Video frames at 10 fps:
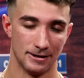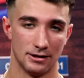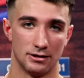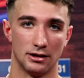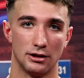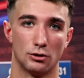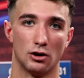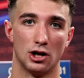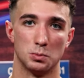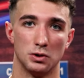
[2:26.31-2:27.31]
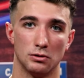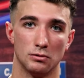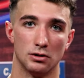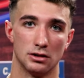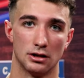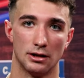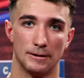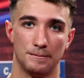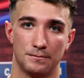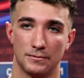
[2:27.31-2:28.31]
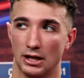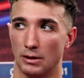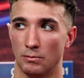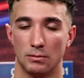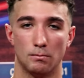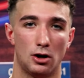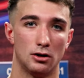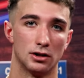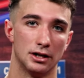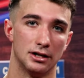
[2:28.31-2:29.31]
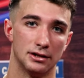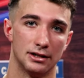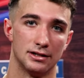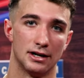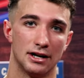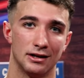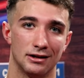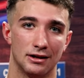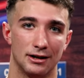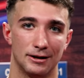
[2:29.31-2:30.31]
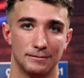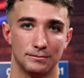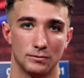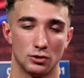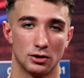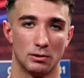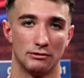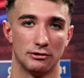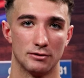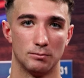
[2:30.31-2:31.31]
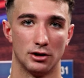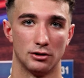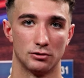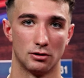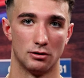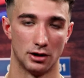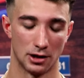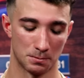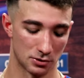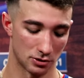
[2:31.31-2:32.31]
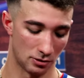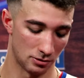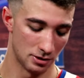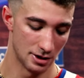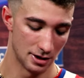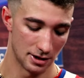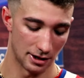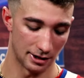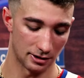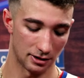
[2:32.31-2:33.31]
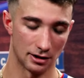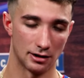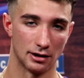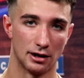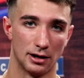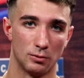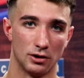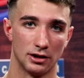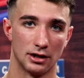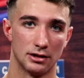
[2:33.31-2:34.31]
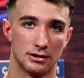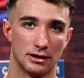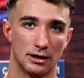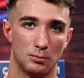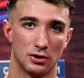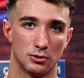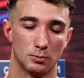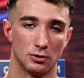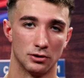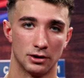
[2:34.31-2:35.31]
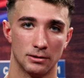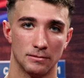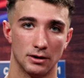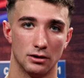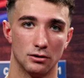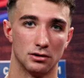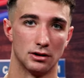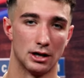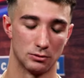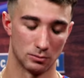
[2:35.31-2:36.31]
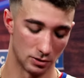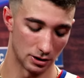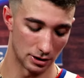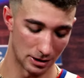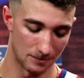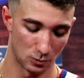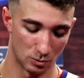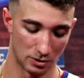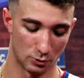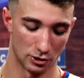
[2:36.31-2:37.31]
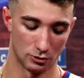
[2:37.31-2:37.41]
Sidney Crosby was um, him and Malkin and Letang uh, were some of my favorite players growing up. So I think uh, to play against uh, Pittsburgh and, and those guys would be uh, would be pretty